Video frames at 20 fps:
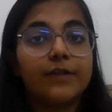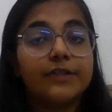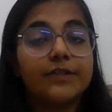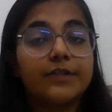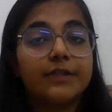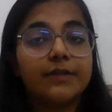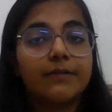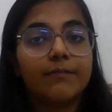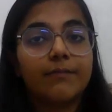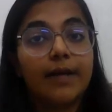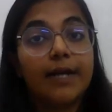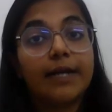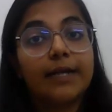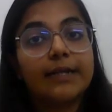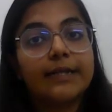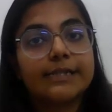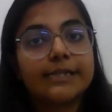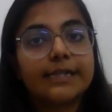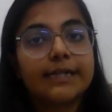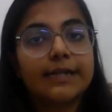might
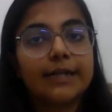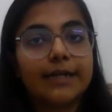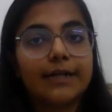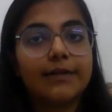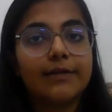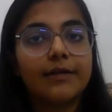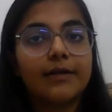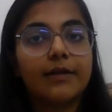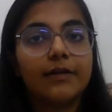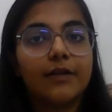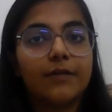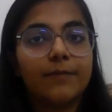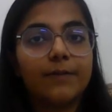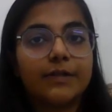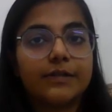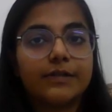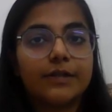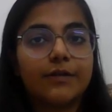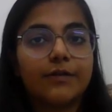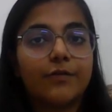instigate the other
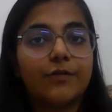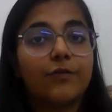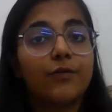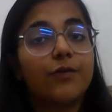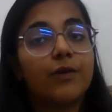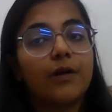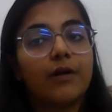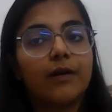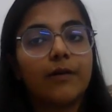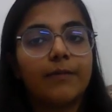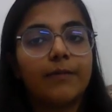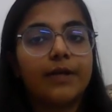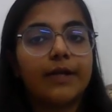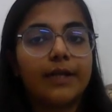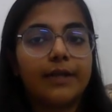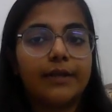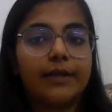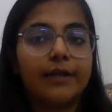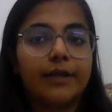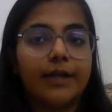person to commit
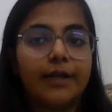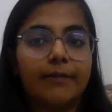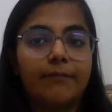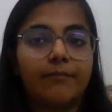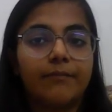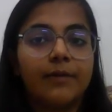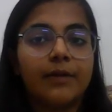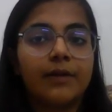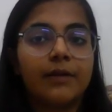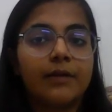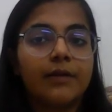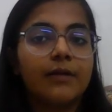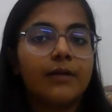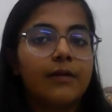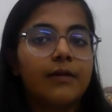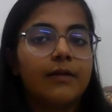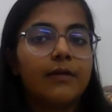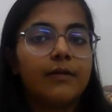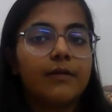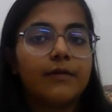any crime.
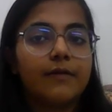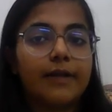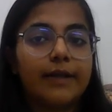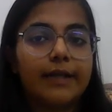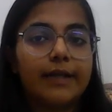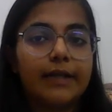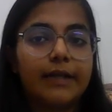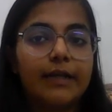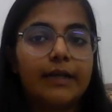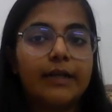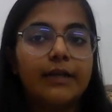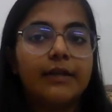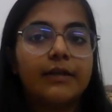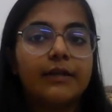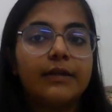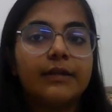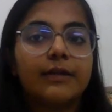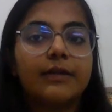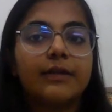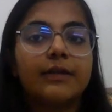Secondly,
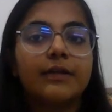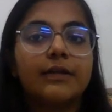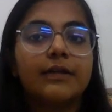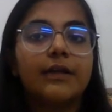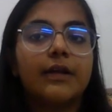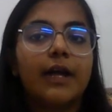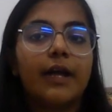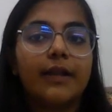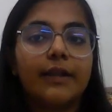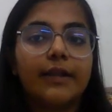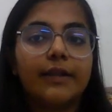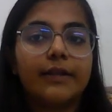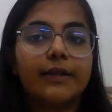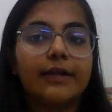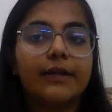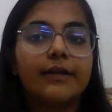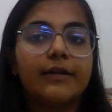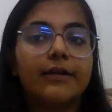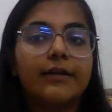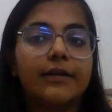
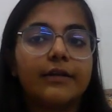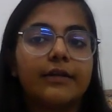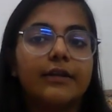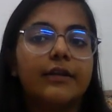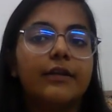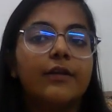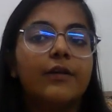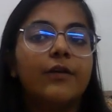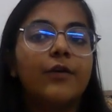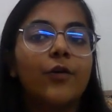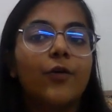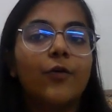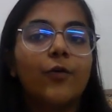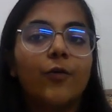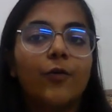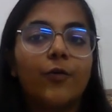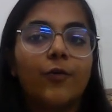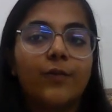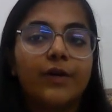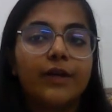anything done in
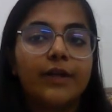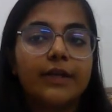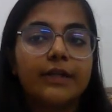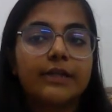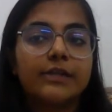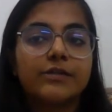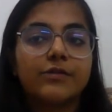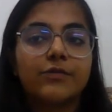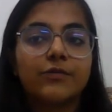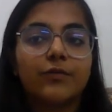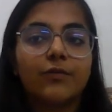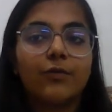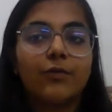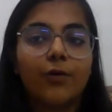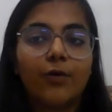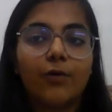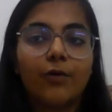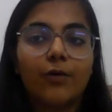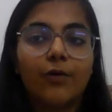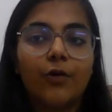obedience to
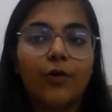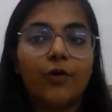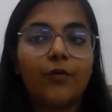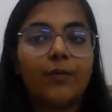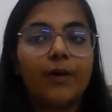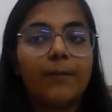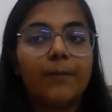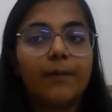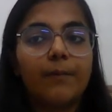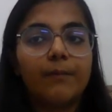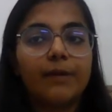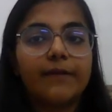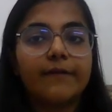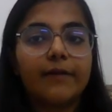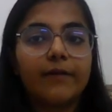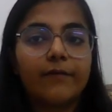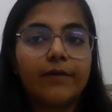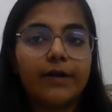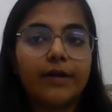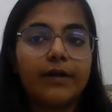law or by public
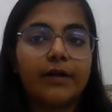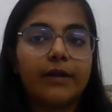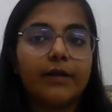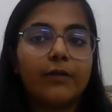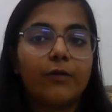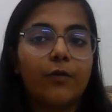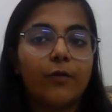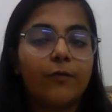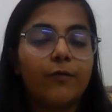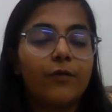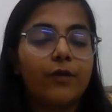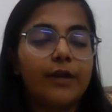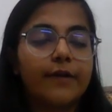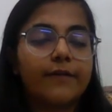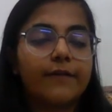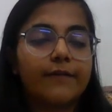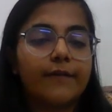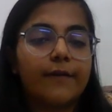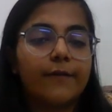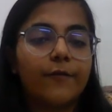servant in lawful
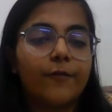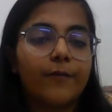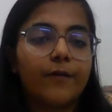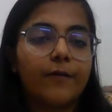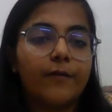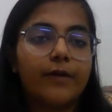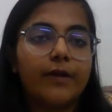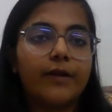exercise of power.